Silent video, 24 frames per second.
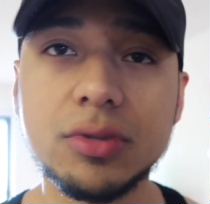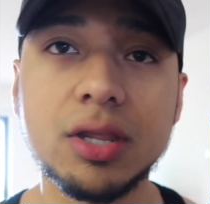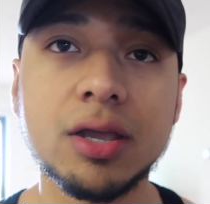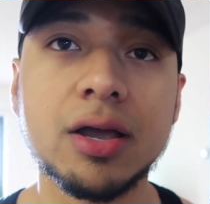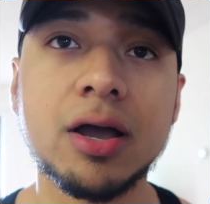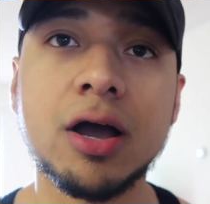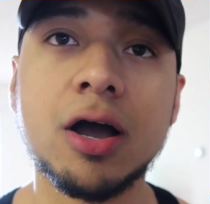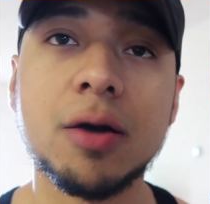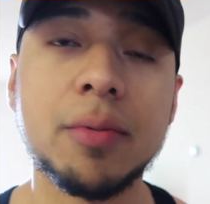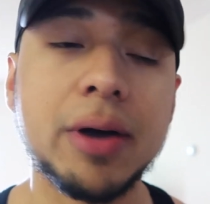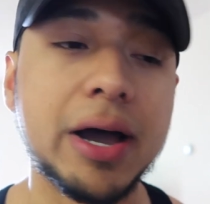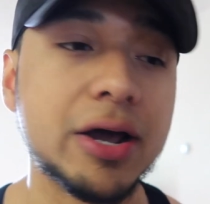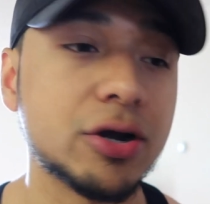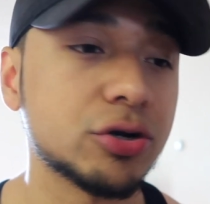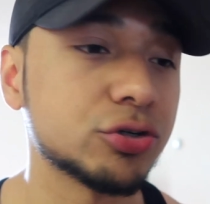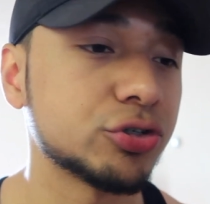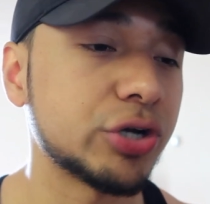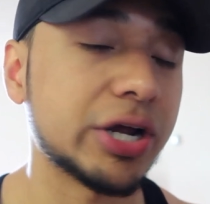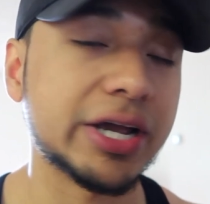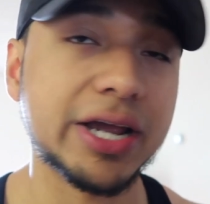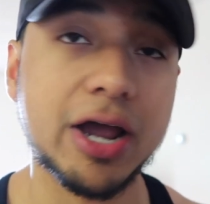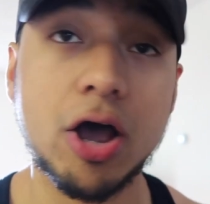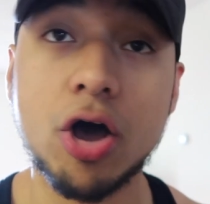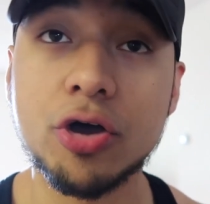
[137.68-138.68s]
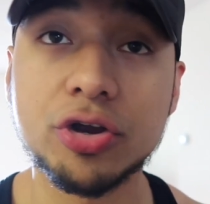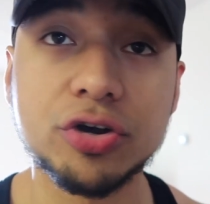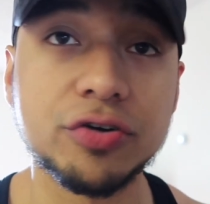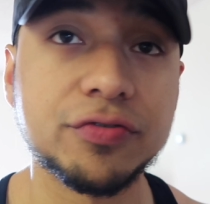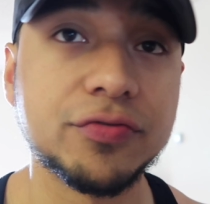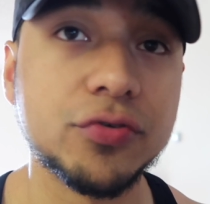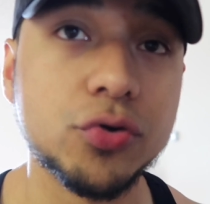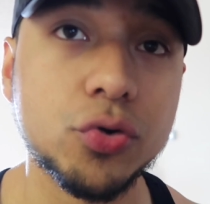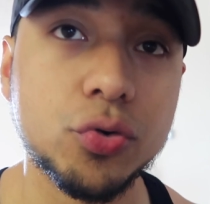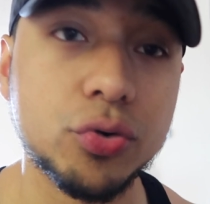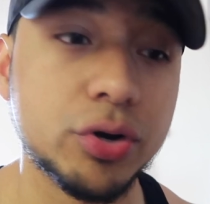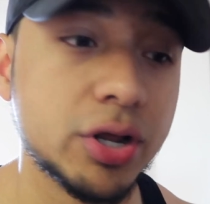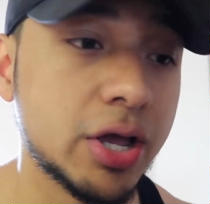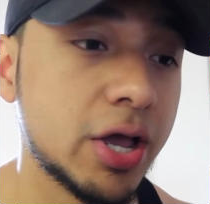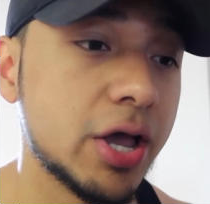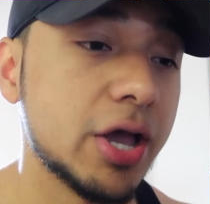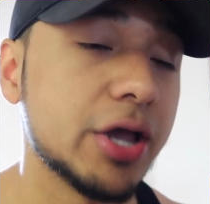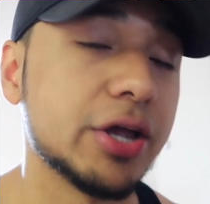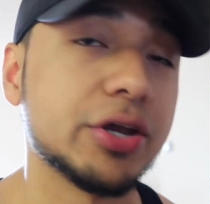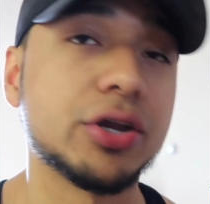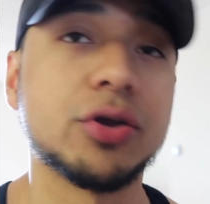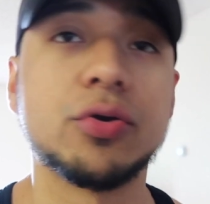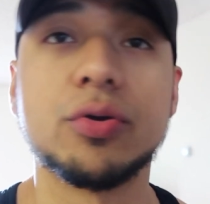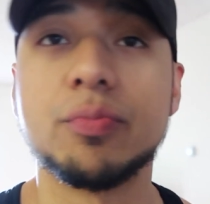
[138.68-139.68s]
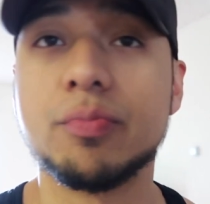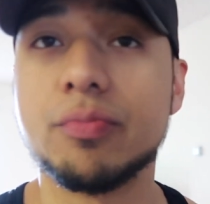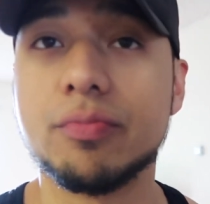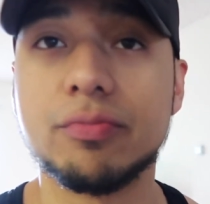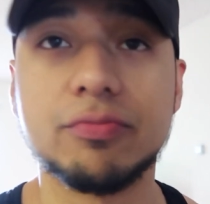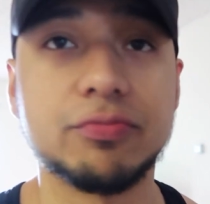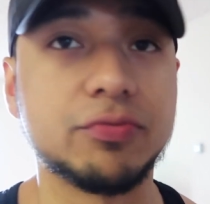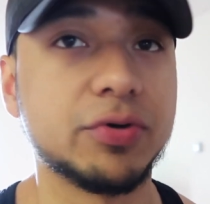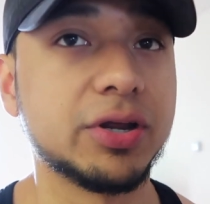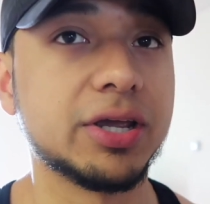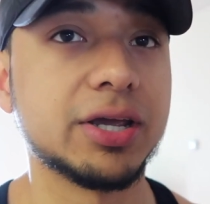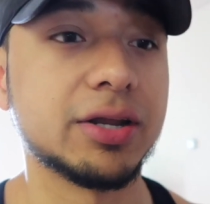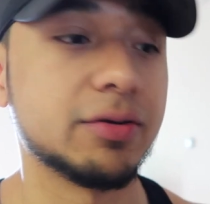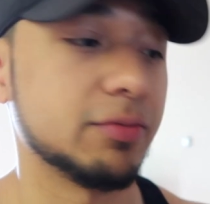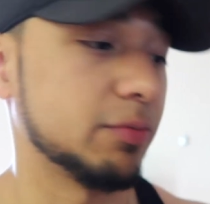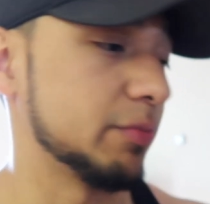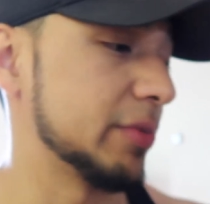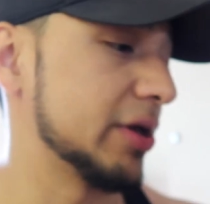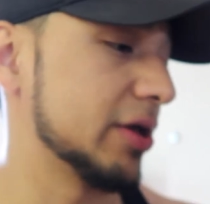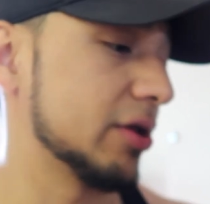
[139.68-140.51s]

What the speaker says: how to track all your food, your freaking